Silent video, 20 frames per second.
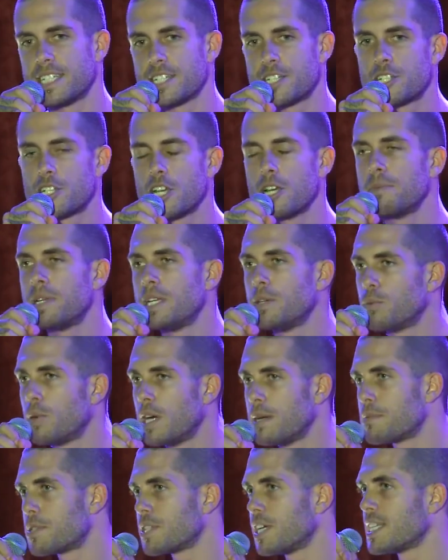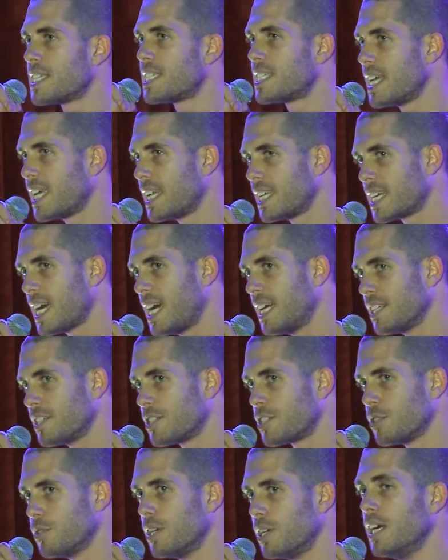There's so many websites
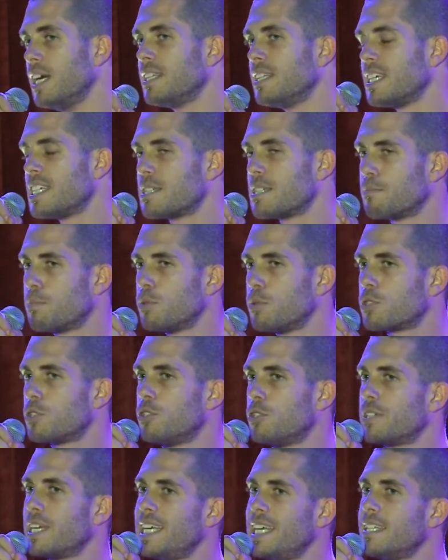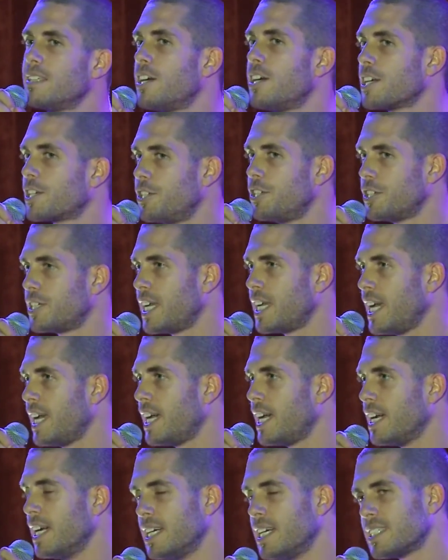dedicated to it. There's a book called Eat Like You
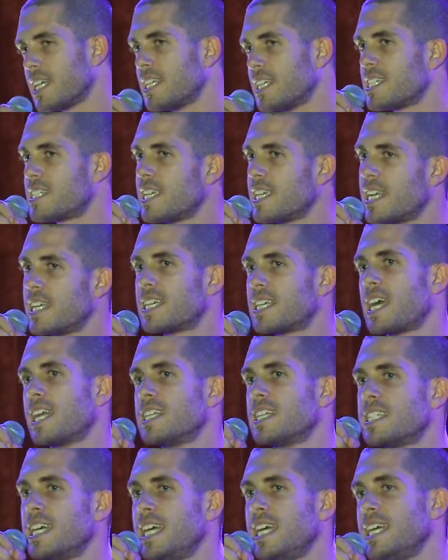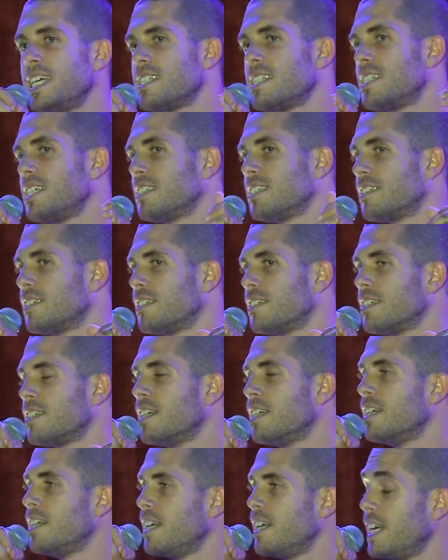Care that is dedicated to answering
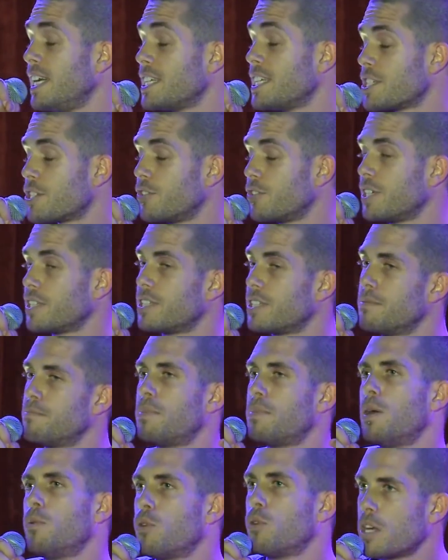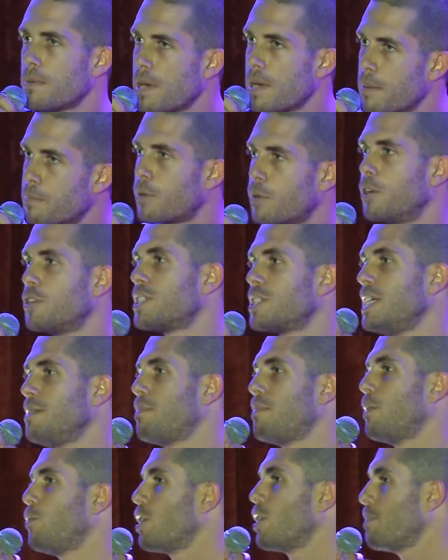the but what about protein,
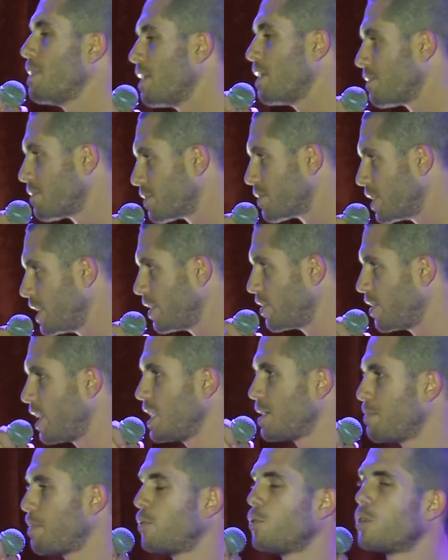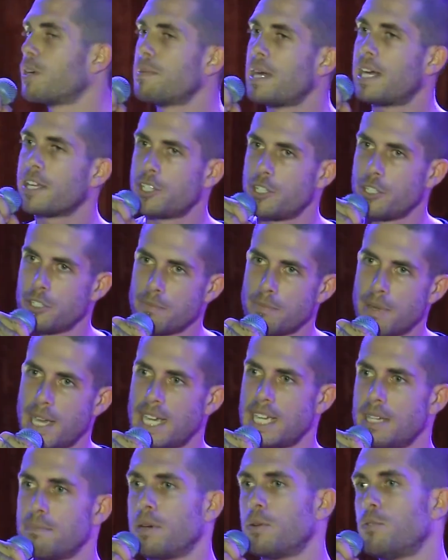but what about free range, but what about
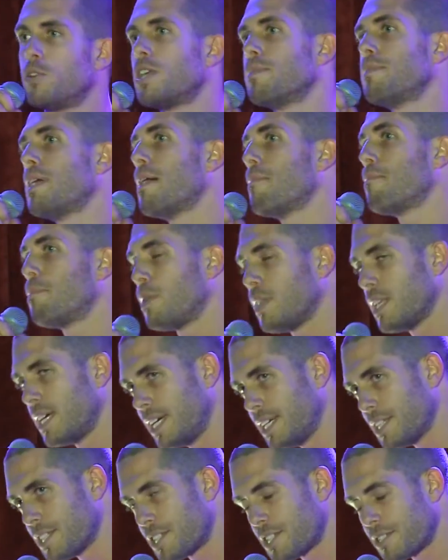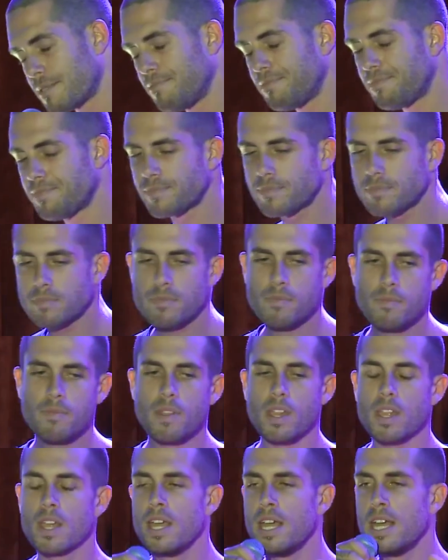humane, but what about plants?
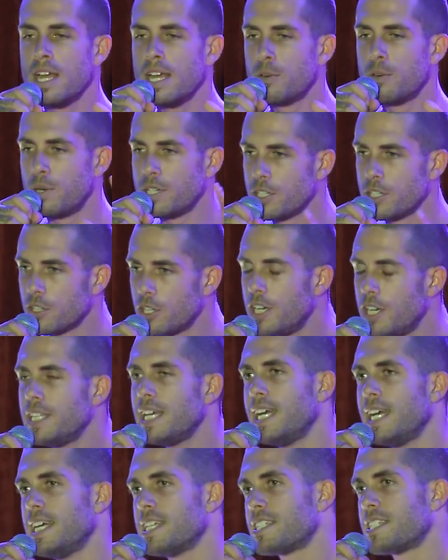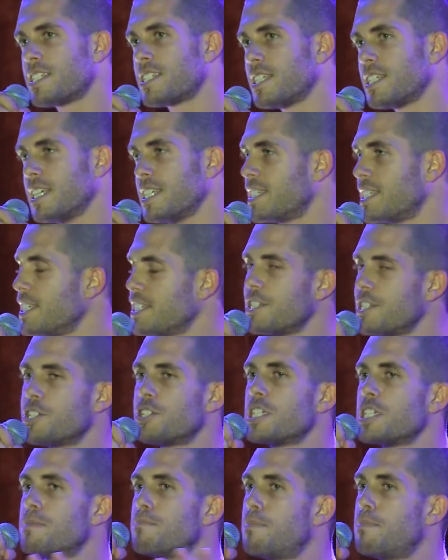When you learn the answers to these, this is
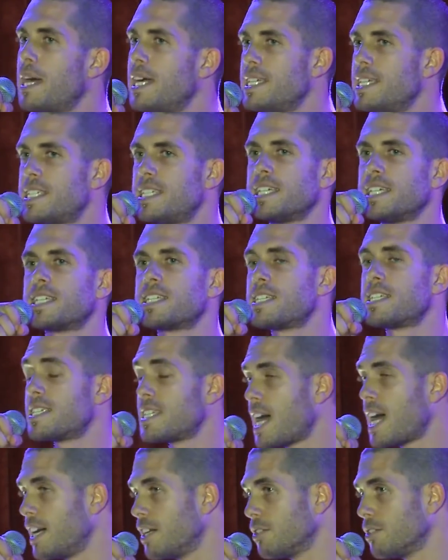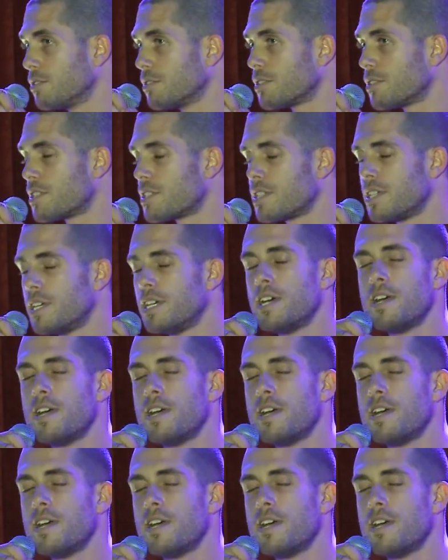just basic sales.